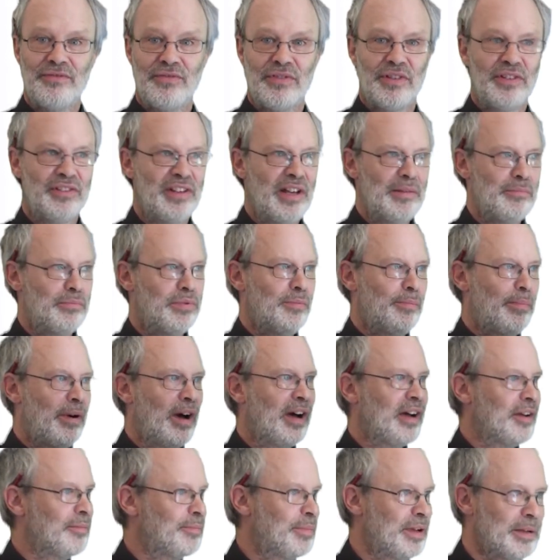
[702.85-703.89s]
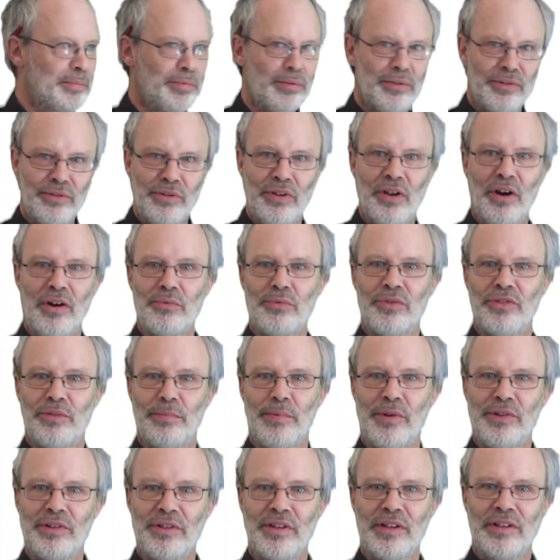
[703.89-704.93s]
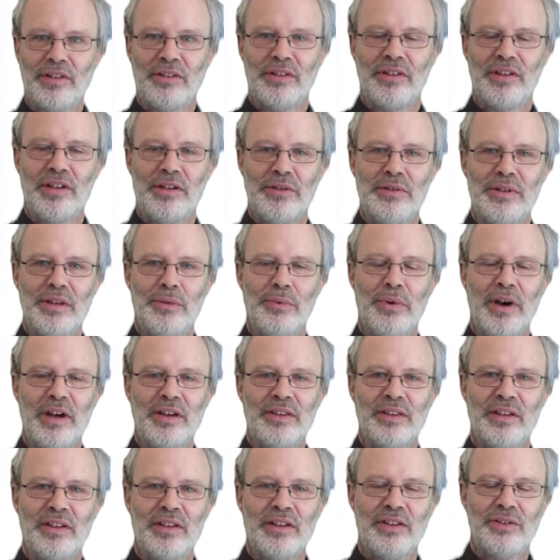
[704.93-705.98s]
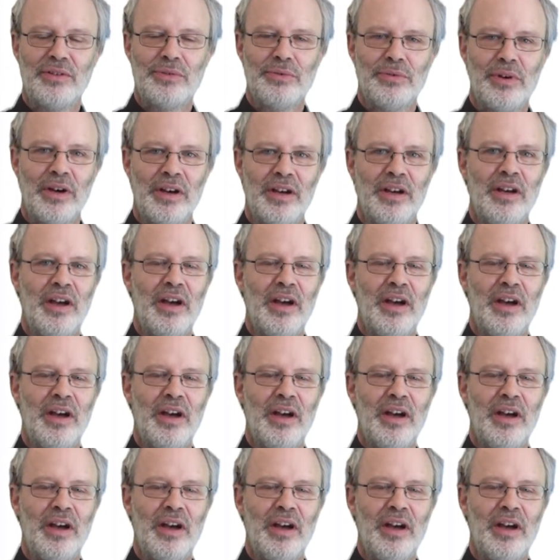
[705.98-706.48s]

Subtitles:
for example, by people not responding to you in the way that you were